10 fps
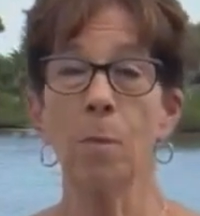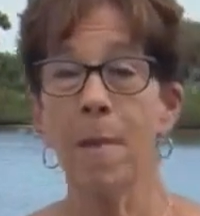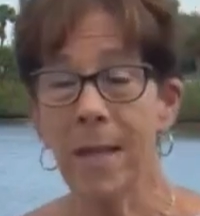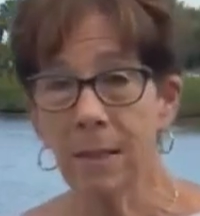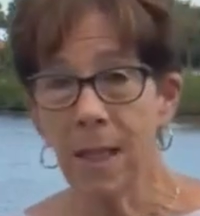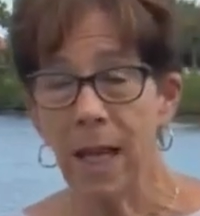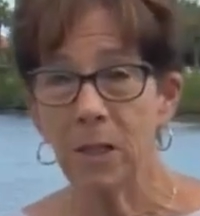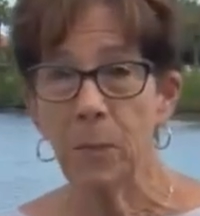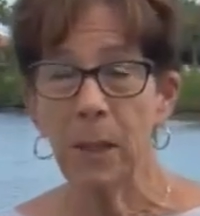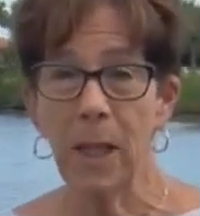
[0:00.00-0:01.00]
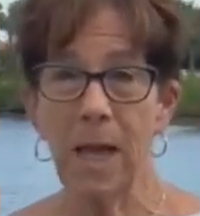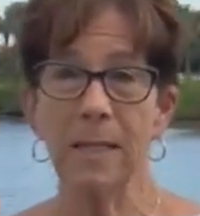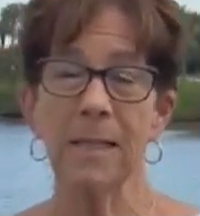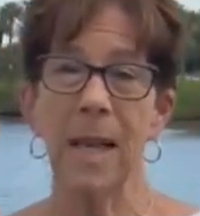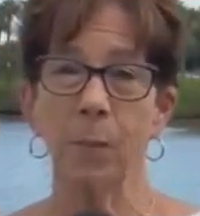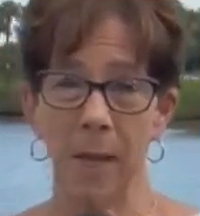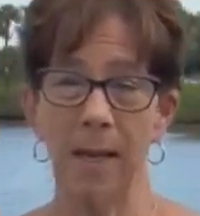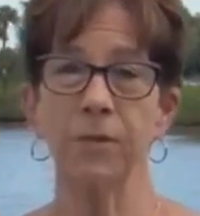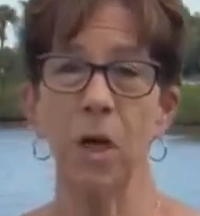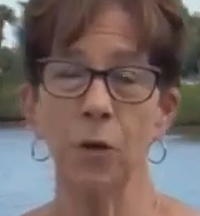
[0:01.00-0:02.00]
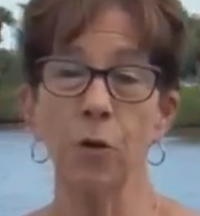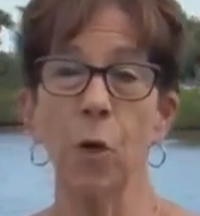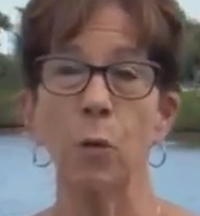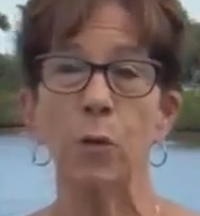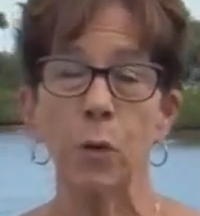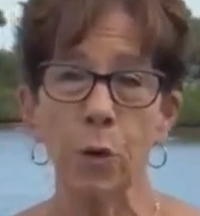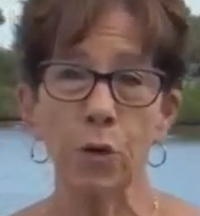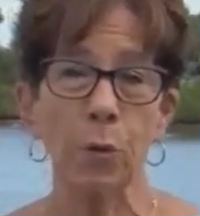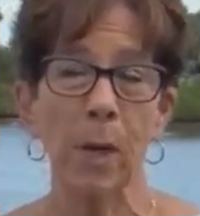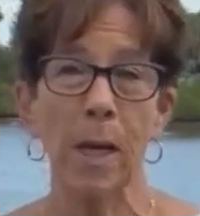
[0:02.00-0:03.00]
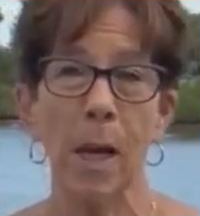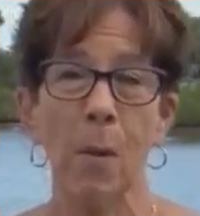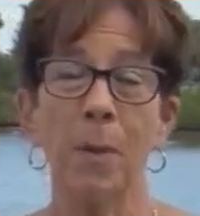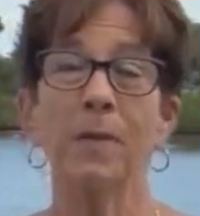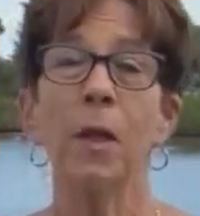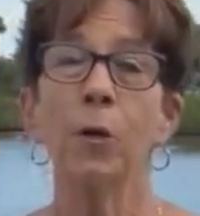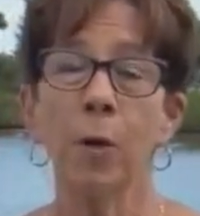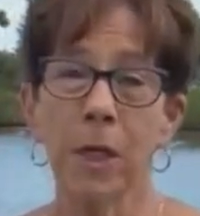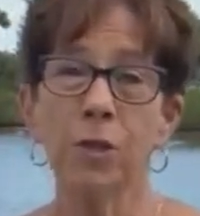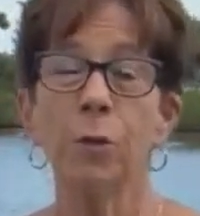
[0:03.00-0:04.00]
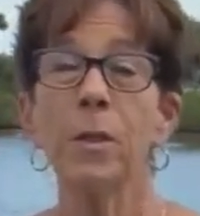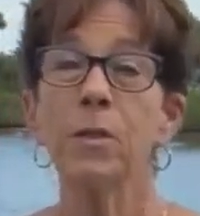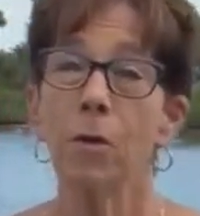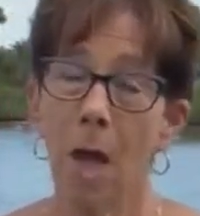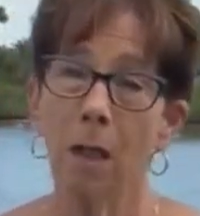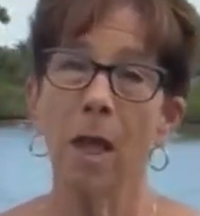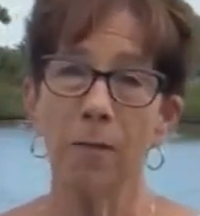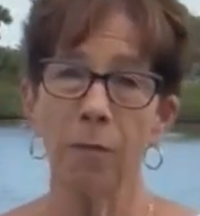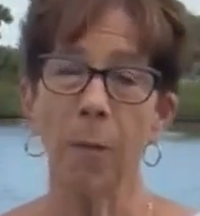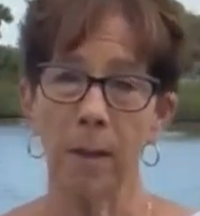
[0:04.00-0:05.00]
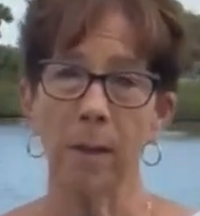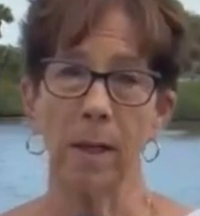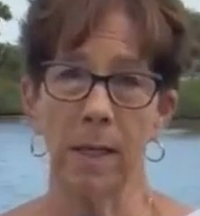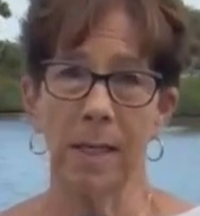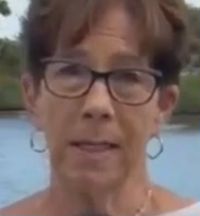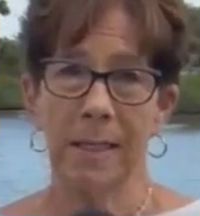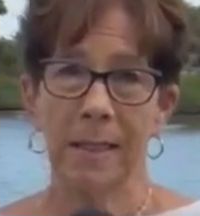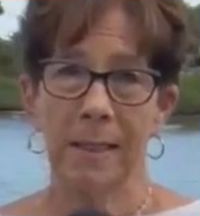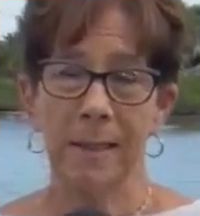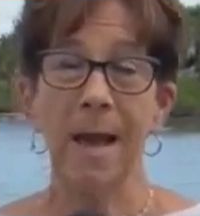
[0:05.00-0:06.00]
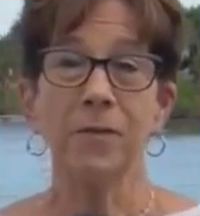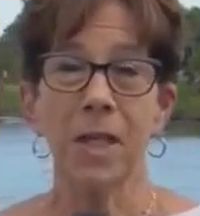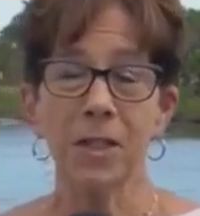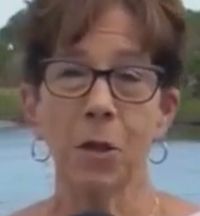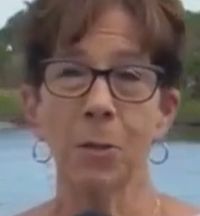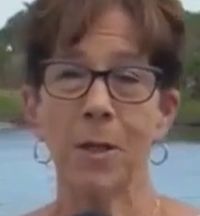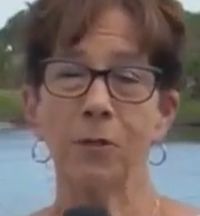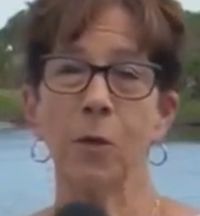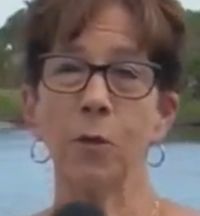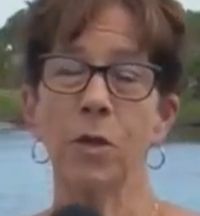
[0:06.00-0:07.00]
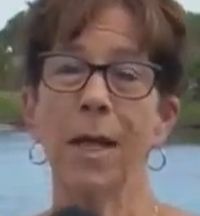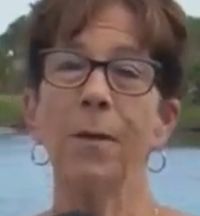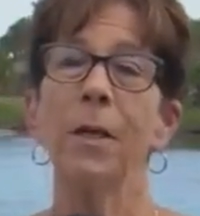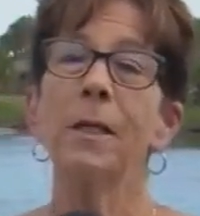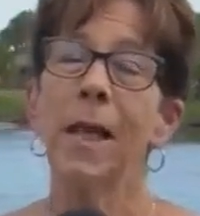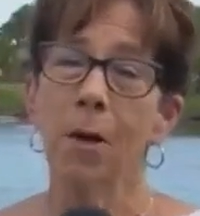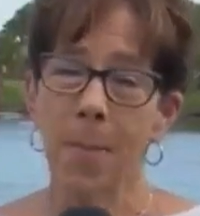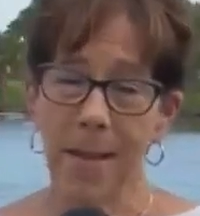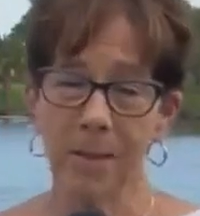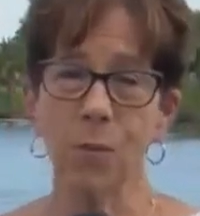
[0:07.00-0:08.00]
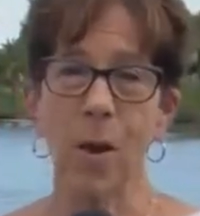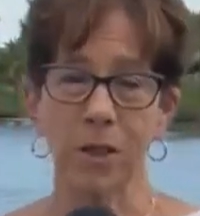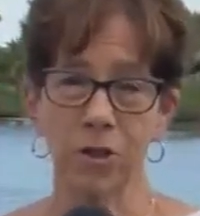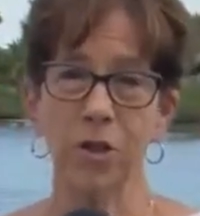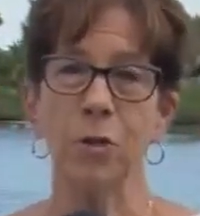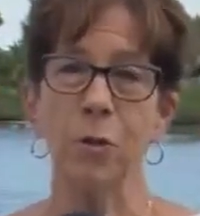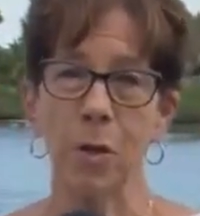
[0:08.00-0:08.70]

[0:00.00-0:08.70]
remains hospitalized and will have to undergo surgery, but that her injuries are not life threatening. Live in Daytona Beach, Volusia County, Claire Metz, WESH 2